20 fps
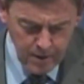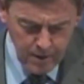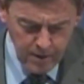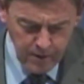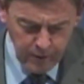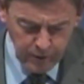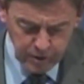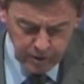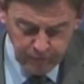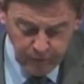
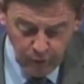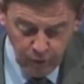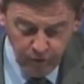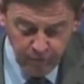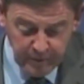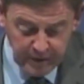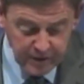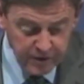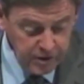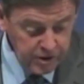Those of you who've
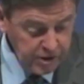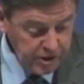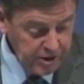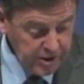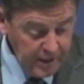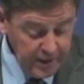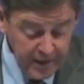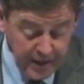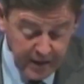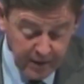been
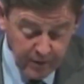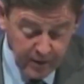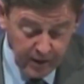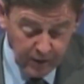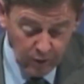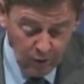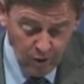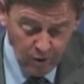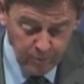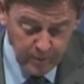studying
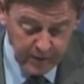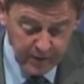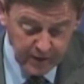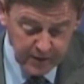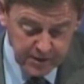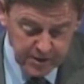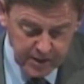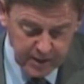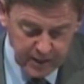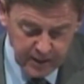along with
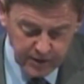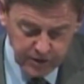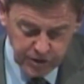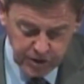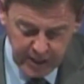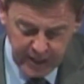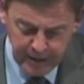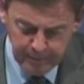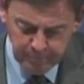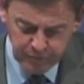us in
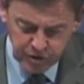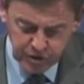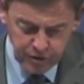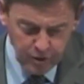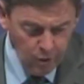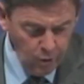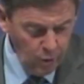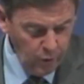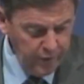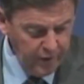James
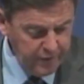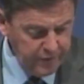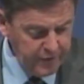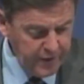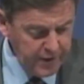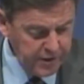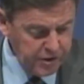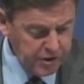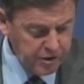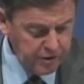know that
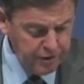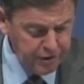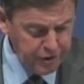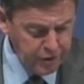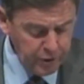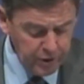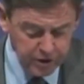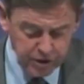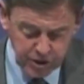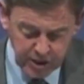this
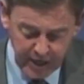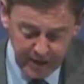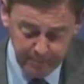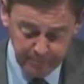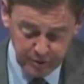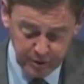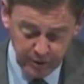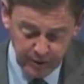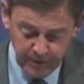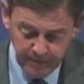third
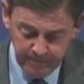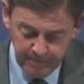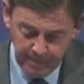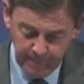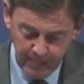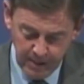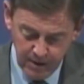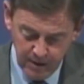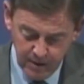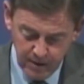chapter
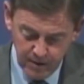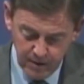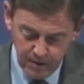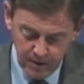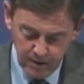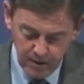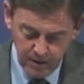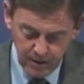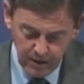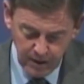
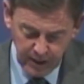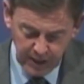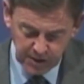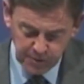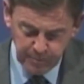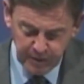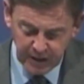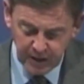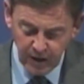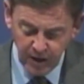
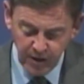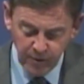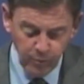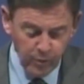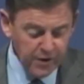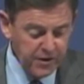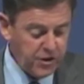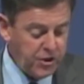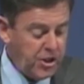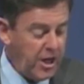has begun
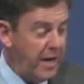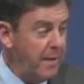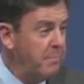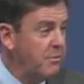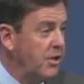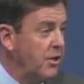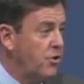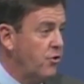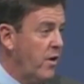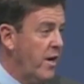with
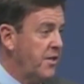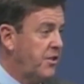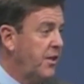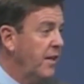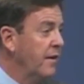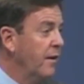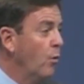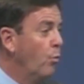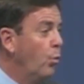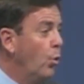James
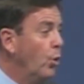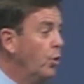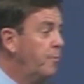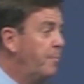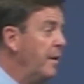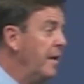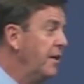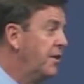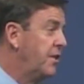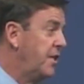addressing the would
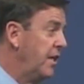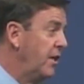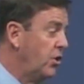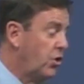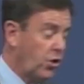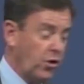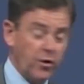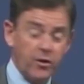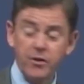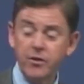be
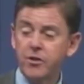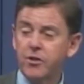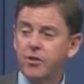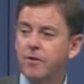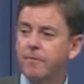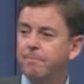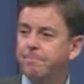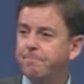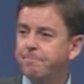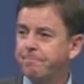
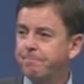teachers.